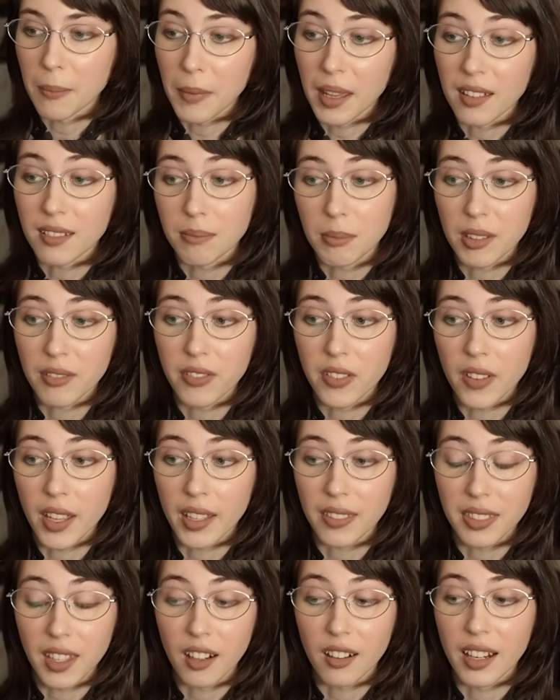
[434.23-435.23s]
makes me feel
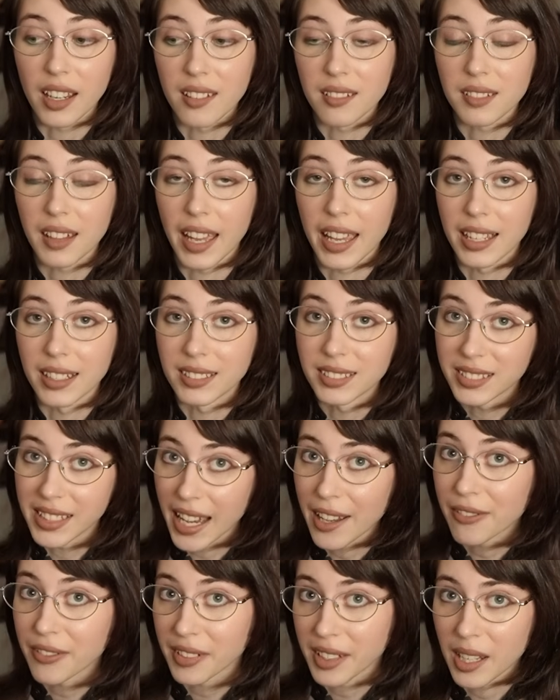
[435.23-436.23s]
like there is a
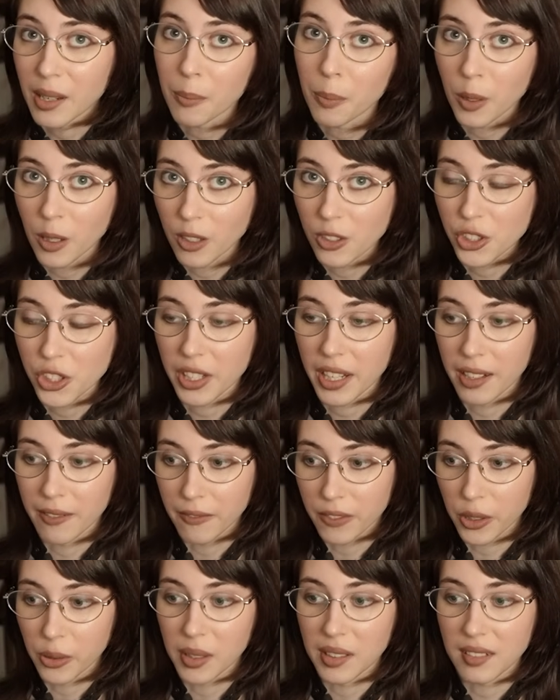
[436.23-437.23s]
definite Persian
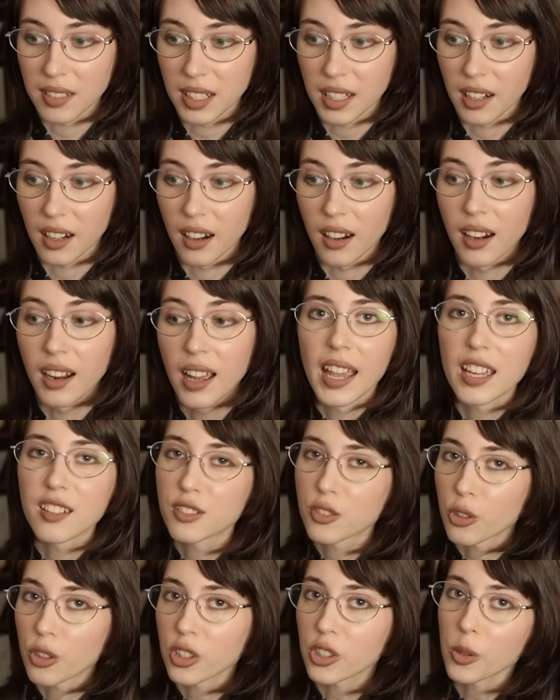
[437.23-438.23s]
influence here.
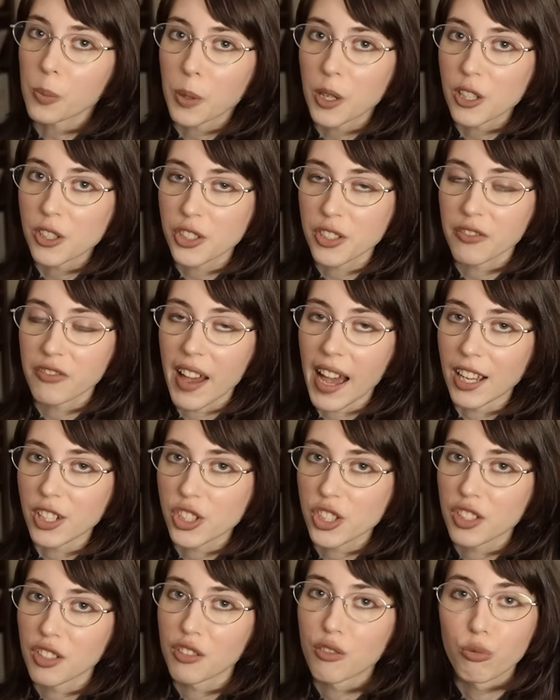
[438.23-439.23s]
Historical Persian
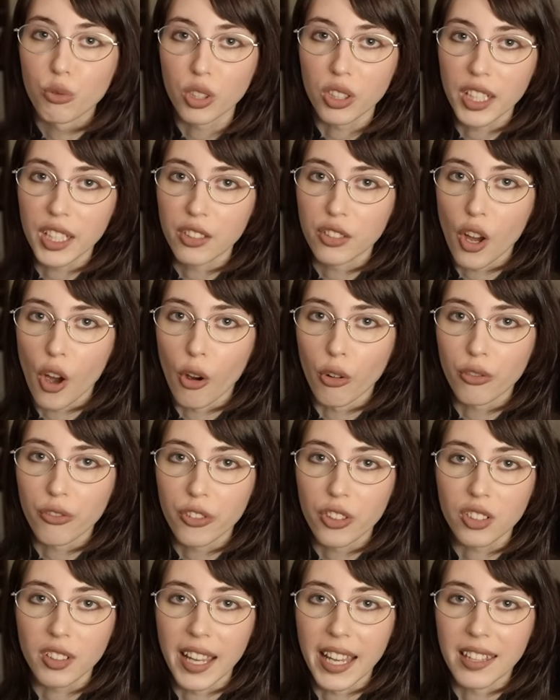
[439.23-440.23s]
fashion is really known
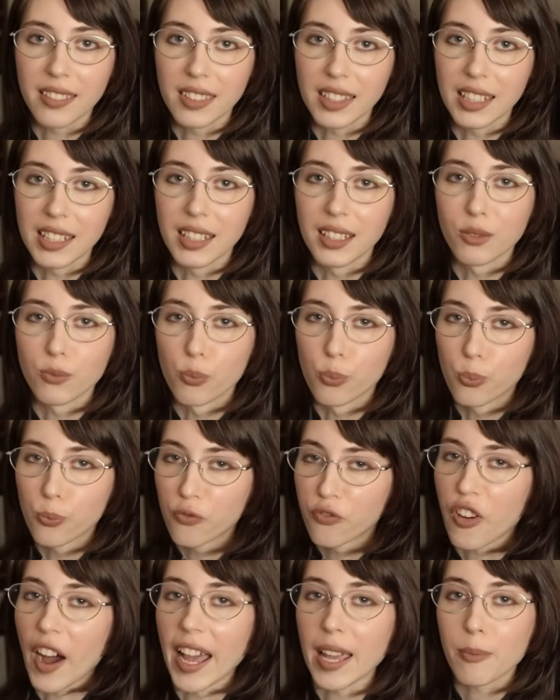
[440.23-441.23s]
for like the
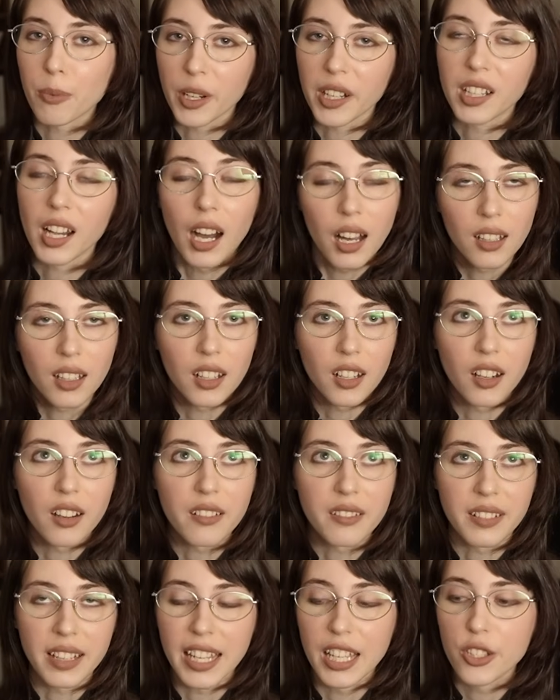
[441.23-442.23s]
vibrant
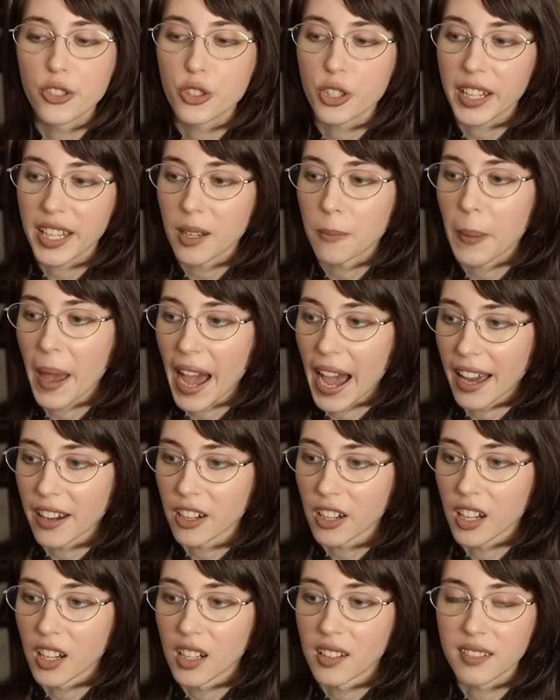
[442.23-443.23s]
colors and intricate
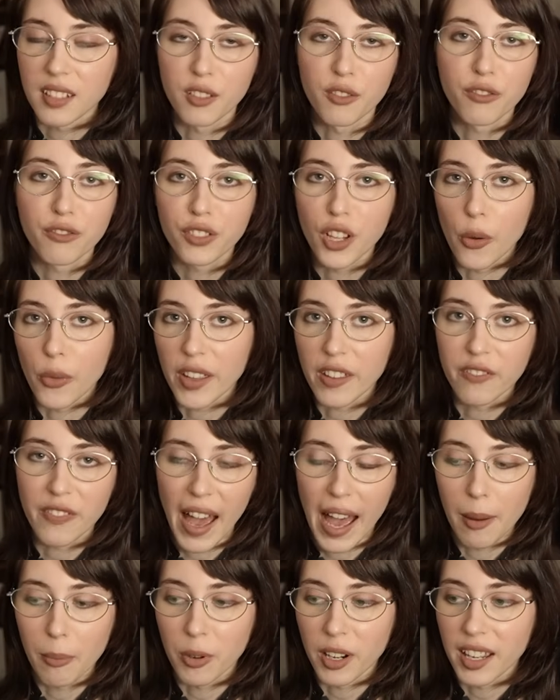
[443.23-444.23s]
patterns and flowy
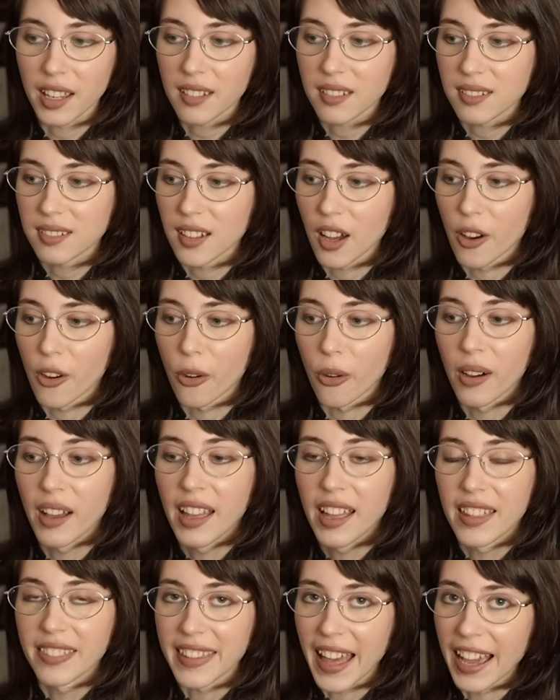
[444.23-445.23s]
fabrics, so
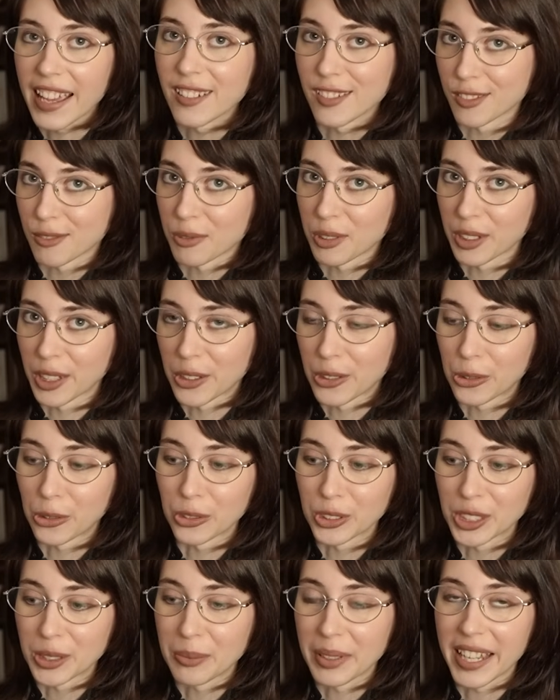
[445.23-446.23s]
that is really
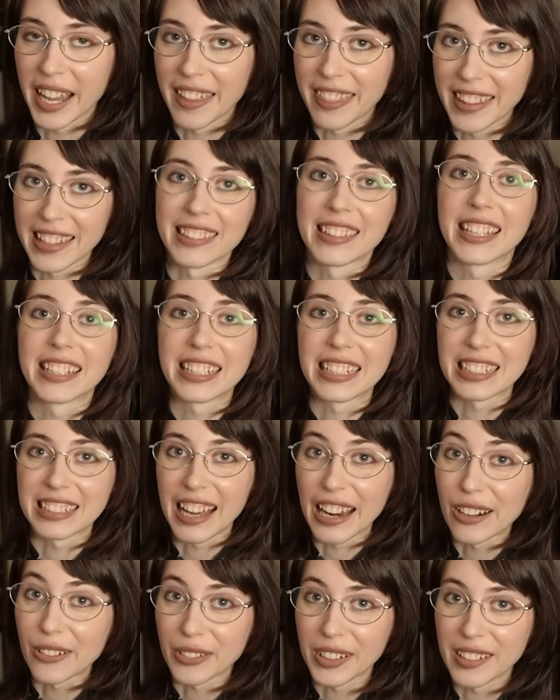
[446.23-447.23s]
cool to me. I think they did a
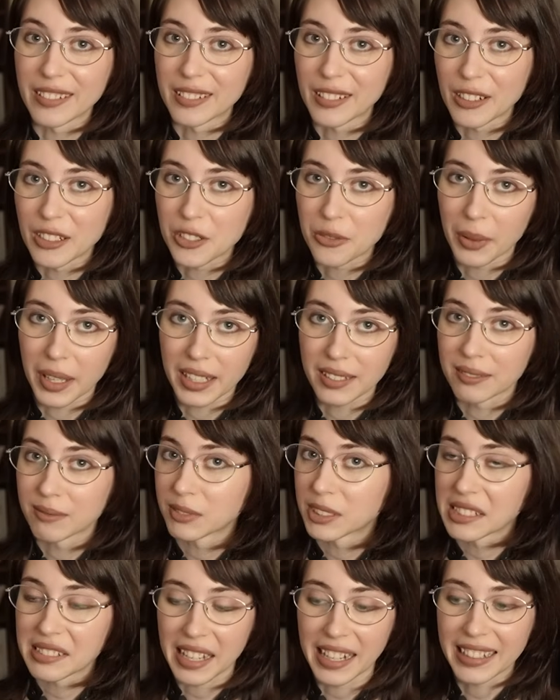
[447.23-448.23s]
lot of research when
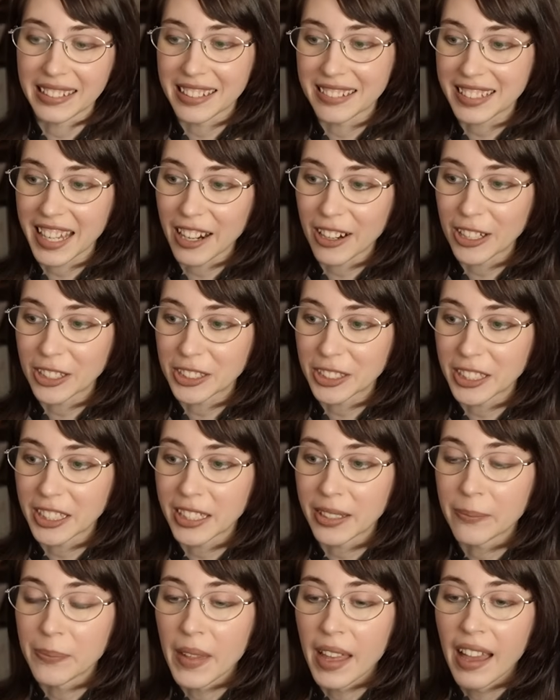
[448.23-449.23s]
designing this
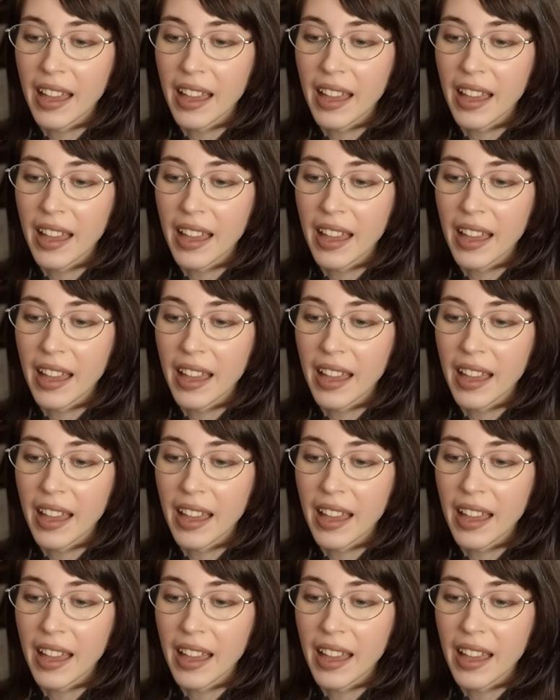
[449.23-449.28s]
character.